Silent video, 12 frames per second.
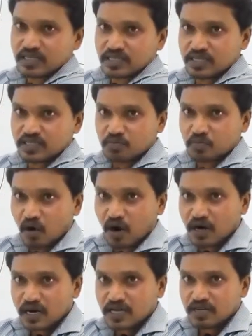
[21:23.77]
This
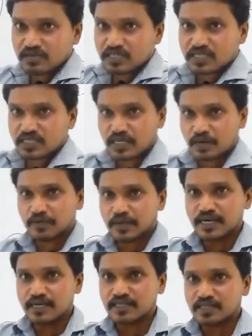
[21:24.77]
border which is
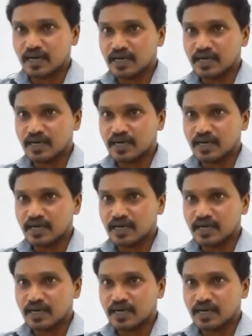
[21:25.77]
separating the,